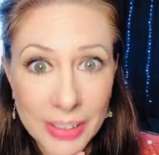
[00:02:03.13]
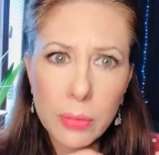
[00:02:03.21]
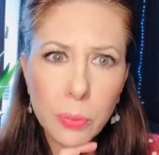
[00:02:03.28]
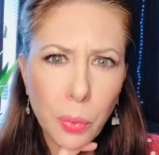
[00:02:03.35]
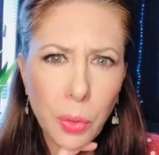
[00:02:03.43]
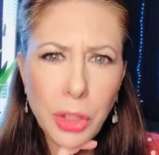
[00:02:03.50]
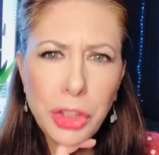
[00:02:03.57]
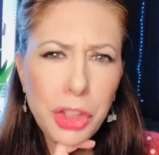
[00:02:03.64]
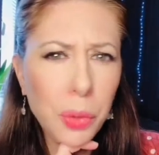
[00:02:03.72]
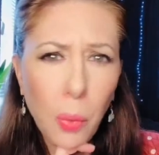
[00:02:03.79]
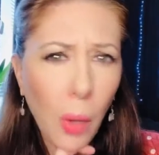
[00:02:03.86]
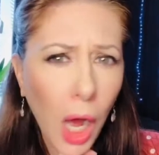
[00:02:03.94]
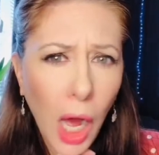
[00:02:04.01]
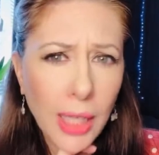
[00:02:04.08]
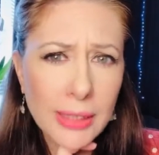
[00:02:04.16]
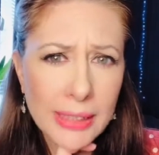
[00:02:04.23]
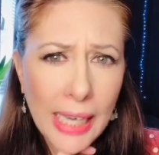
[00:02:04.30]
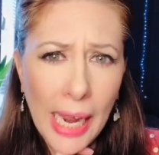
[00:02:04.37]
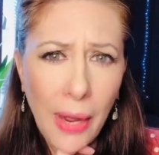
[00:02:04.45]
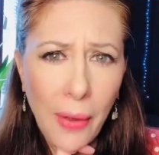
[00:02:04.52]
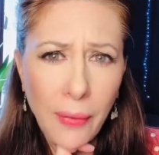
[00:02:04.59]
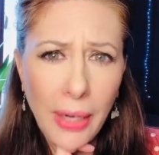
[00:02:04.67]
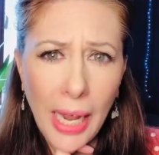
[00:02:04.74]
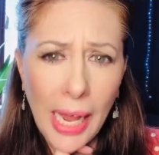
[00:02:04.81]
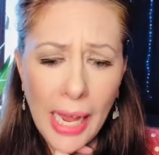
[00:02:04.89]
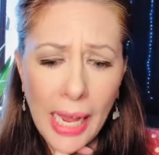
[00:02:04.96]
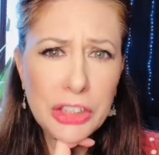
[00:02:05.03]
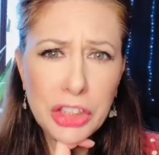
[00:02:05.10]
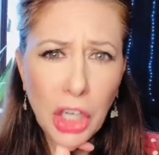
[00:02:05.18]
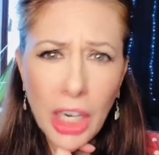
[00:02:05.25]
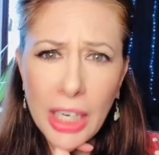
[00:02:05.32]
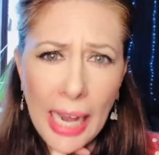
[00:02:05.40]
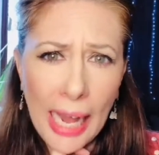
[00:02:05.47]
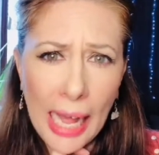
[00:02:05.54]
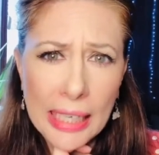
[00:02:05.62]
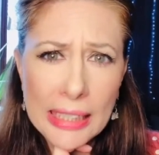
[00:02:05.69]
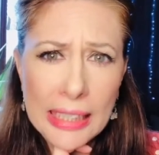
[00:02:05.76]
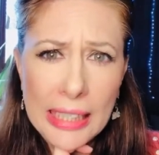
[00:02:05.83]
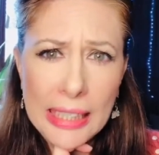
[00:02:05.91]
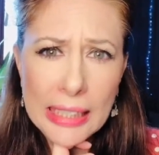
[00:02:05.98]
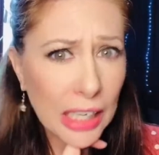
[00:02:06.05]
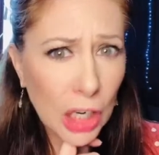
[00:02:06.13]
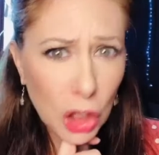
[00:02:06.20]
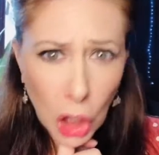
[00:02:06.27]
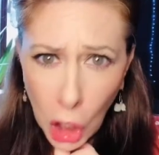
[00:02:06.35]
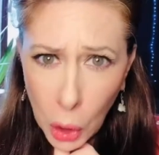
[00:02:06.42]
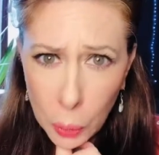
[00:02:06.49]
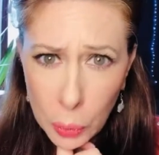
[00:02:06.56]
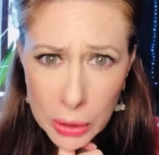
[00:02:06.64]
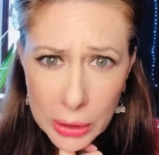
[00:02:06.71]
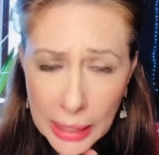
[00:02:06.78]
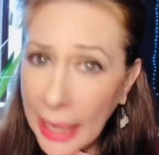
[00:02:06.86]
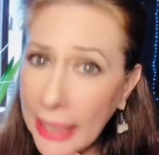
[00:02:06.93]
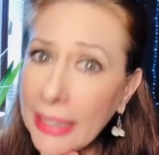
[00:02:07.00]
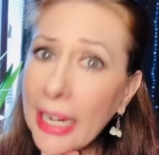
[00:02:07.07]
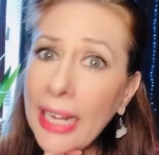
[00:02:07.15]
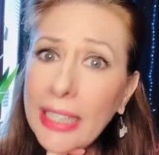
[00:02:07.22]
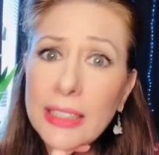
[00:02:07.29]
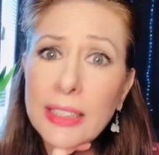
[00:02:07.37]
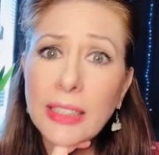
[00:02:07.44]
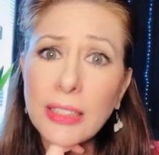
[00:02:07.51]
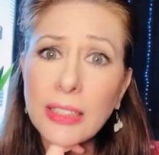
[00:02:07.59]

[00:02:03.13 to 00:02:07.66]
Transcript: would you walk down a dark alley alone at night?